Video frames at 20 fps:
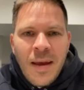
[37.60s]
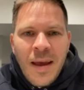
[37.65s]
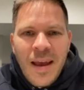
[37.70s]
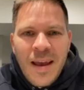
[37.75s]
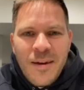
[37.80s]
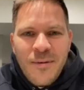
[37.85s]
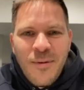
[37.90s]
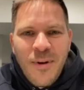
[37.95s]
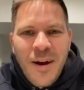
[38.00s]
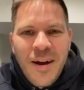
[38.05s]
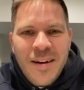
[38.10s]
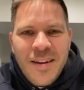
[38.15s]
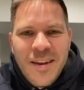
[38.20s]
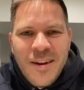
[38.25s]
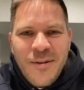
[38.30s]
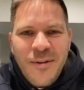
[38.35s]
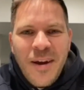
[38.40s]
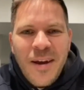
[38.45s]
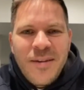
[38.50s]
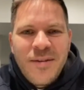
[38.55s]
Hey Rod,
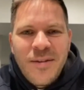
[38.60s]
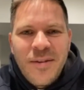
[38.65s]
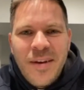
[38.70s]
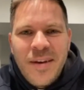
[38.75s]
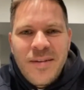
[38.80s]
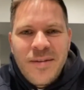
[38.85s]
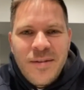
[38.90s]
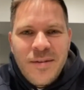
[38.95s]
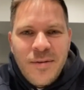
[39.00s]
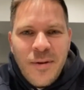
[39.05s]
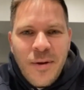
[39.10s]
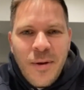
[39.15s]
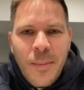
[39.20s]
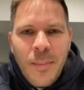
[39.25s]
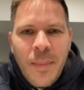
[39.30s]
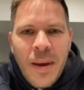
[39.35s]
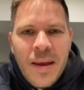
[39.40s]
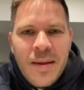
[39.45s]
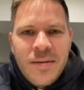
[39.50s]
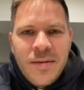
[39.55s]
congratulations on an
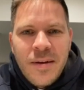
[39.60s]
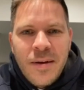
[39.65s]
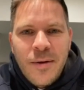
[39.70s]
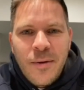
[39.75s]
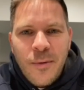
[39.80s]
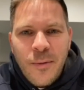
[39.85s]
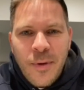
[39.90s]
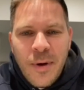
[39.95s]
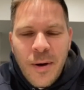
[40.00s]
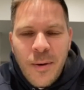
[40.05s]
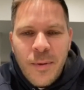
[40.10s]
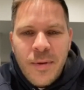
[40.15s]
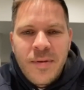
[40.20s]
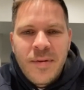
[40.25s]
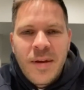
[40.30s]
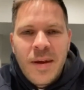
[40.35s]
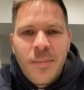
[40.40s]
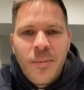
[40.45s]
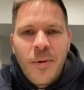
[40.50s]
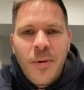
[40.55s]
amazing career with
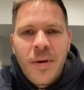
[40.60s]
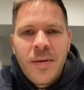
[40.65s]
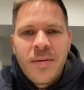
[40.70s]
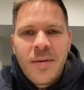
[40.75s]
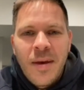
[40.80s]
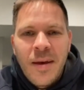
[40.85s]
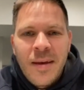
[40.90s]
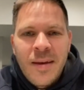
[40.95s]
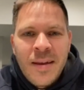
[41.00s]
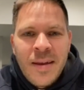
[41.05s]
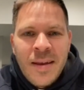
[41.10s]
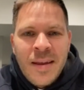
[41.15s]
Team USA.